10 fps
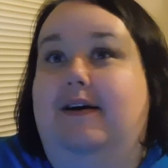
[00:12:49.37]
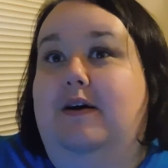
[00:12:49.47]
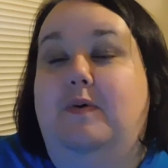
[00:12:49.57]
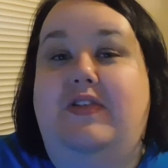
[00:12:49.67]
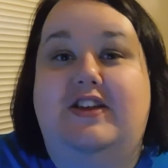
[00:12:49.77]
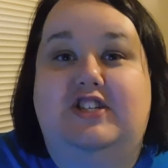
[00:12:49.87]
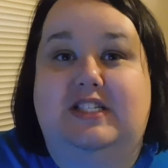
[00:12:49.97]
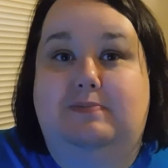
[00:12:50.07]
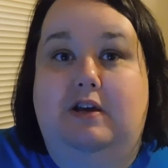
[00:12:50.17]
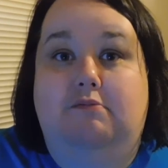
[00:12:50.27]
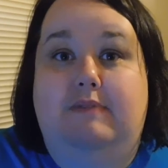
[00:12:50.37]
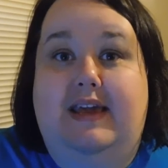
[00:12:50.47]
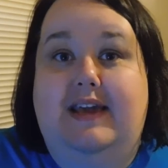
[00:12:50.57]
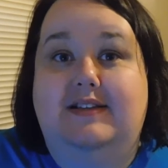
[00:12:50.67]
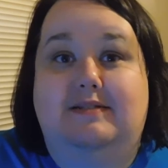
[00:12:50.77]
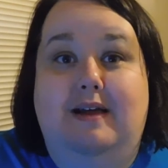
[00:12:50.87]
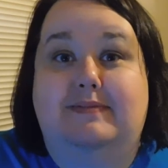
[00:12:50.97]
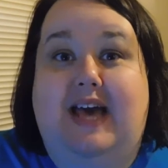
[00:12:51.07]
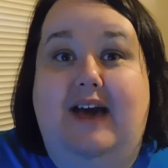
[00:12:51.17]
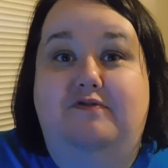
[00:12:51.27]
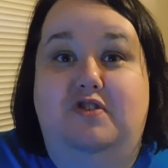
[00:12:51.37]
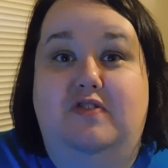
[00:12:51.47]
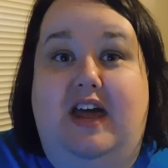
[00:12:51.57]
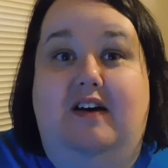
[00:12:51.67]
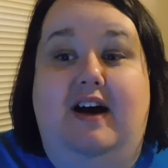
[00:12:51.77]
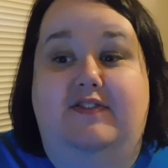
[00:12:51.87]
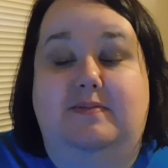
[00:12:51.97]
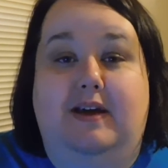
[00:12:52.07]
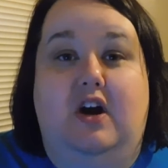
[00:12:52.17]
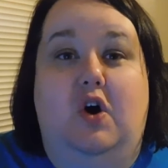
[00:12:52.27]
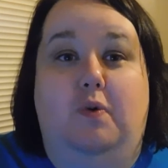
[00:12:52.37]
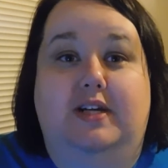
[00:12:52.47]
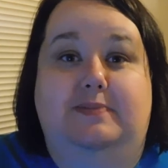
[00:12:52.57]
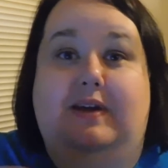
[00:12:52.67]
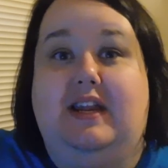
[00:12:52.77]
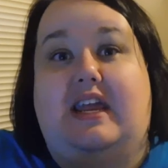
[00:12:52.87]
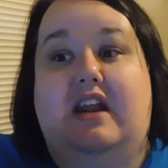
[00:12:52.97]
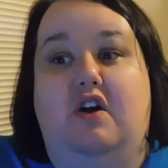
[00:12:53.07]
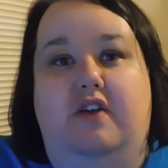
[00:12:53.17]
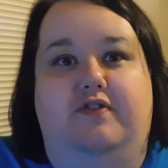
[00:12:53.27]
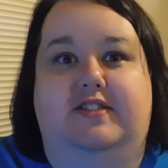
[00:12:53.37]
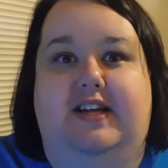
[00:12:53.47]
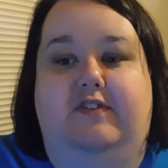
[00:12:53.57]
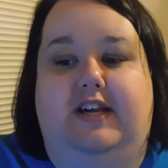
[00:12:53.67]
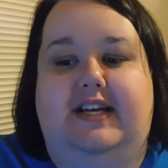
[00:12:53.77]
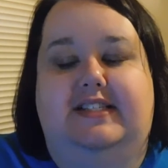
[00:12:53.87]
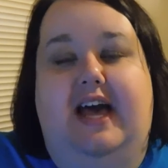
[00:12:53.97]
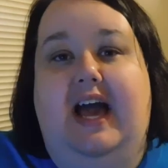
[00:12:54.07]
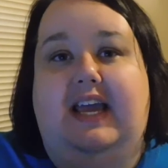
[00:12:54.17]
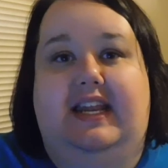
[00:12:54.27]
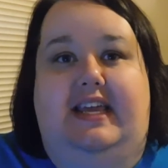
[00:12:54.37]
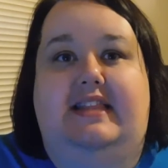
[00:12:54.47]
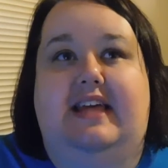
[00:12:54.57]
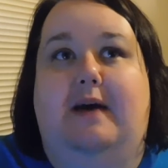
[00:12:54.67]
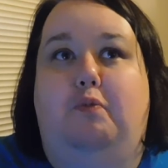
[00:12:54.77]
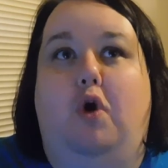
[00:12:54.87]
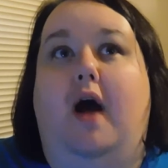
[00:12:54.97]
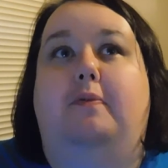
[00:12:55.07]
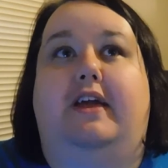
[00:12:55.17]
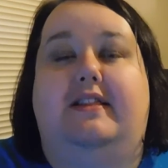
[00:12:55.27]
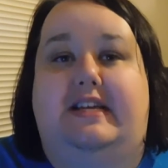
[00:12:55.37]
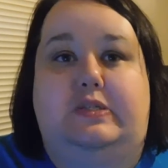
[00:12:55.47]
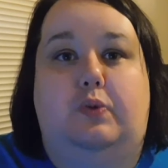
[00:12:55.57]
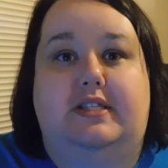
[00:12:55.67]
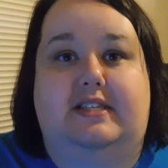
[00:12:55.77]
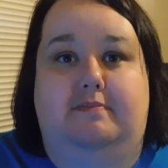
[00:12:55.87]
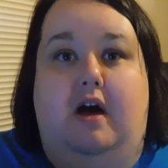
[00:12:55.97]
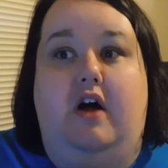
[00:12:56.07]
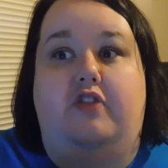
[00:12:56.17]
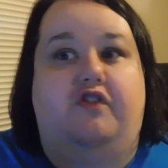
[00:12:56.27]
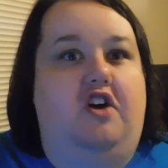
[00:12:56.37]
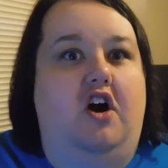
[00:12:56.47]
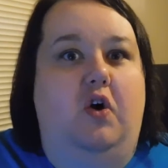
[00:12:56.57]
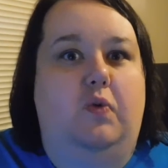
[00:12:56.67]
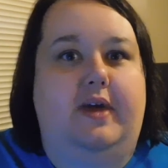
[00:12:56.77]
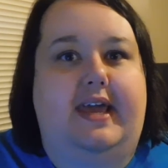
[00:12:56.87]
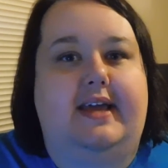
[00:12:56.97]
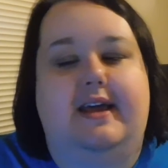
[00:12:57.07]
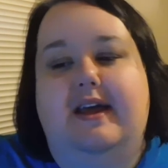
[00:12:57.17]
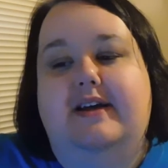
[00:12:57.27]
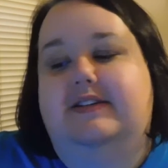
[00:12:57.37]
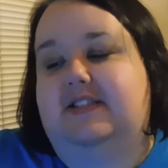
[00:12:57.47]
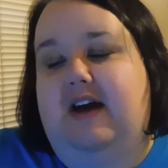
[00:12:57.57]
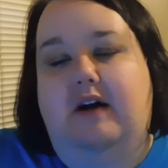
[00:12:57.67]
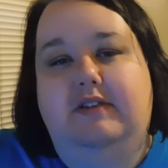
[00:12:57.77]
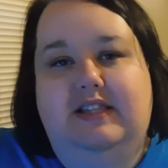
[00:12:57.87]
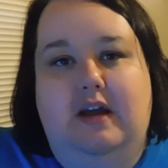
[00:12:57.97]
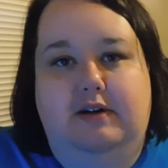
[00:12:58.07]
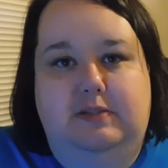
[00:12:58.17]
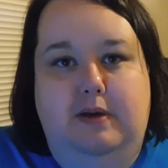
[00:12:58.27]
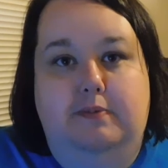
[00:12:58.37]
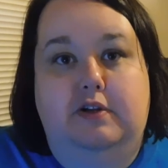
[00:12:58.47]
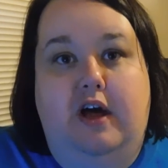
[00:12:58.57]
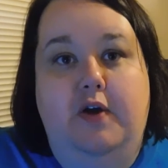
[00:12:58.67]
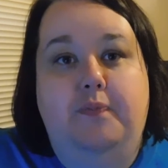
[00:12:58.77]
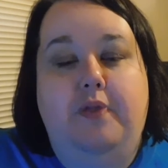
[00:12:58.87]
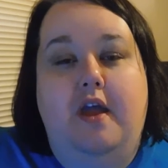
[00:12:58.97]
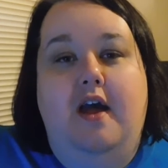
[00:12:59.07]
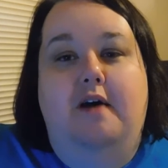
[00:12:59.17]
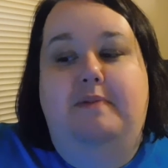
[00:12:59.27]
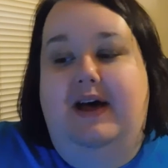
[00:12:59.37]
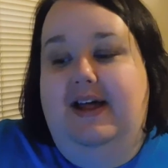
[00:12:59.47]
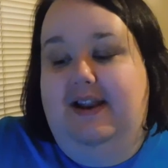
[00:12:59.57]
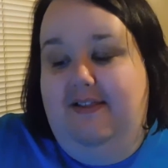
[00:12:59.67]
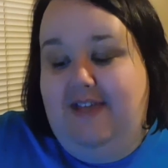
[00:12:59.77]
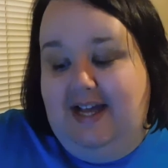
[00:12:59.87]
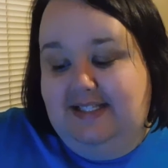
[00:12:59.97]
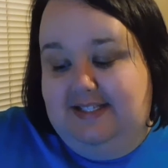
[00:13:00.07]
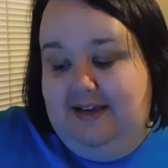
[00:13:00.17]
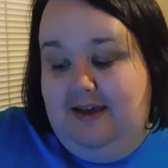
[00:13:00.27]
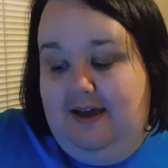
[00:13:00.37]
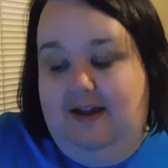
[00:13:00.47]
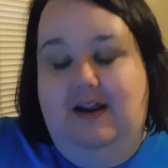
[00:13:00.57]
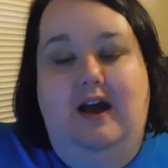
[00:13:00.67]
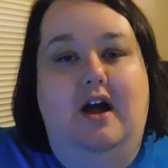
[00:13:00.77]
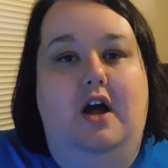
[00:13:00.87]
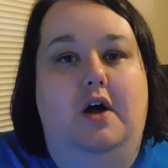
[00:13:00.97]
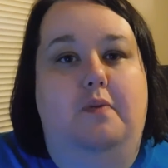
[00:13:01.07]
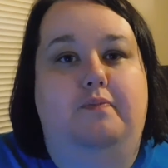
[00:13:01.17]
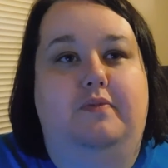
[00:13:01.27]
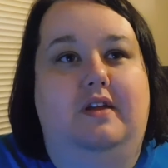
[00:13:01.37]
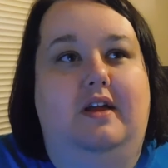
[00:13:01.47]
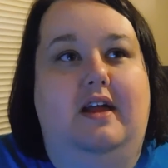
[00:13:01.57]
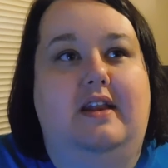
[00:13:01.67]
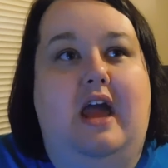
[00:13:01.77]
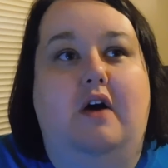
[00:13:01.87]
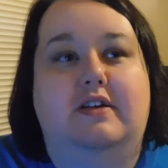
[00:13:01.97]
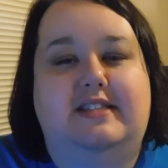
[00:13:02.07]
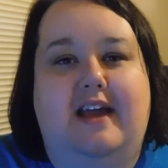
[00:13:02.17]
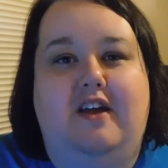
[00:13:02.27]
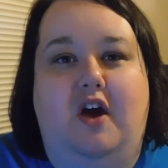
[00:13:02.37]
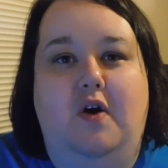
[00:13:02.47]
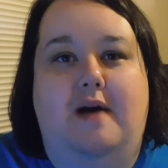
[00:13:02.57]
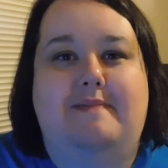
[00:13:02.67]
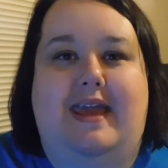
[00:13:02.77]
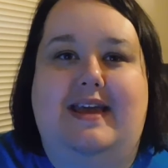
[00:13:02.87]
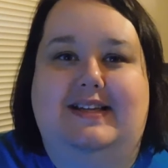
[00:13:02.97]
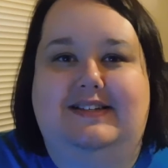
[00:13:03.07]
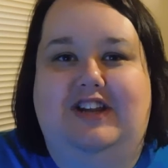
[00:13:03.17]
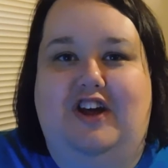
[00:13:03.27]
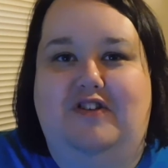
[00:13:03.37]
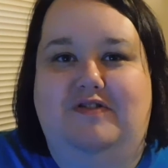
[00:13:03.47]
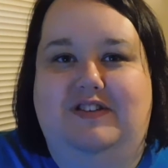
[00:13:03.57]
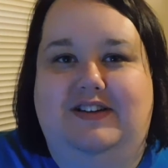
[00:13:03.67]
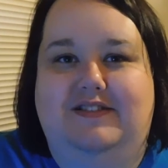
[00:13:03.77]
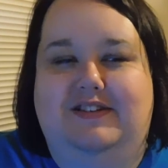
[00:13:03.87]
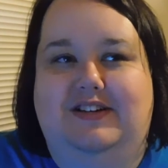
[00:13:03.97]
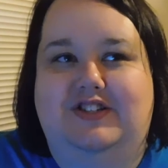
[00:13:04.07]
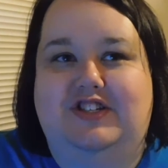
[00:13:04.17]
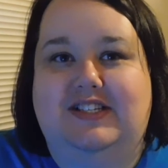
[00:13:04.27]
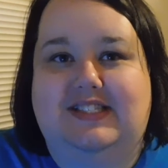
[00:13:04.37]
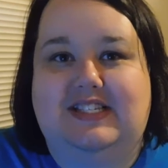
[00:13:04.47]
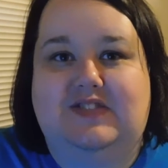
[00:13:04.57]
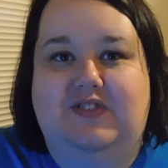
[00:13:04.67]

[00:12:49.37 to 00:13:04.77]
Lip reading: with it just being me, sometimes I have to do that. I'll have to make a whole recipe and eat on it for several days. I could eat that probably at least once a month for a whole week. So I'll link that recipe below. But that's it. Now as I go, I may, adjust these